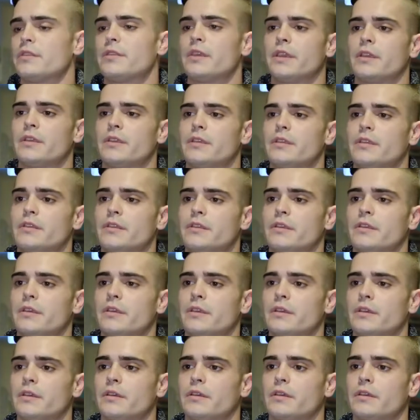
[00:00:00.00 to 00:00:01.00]

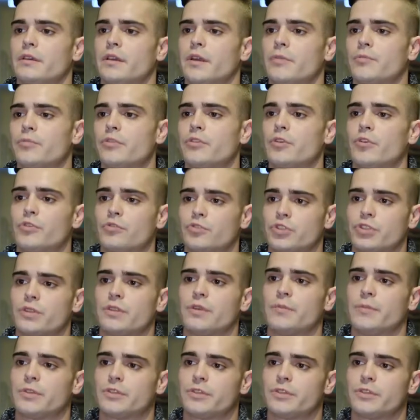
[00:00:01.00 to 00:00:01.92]
they approach the